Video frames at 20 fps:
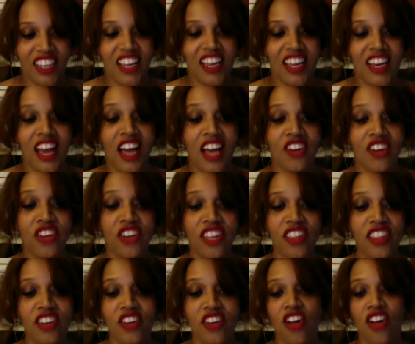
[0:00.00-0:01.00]
And underneath
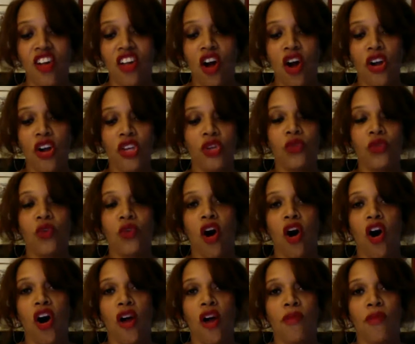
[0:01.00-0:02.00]
it all, are you
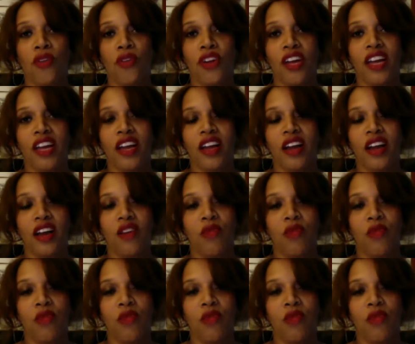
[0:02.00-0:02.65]
harboring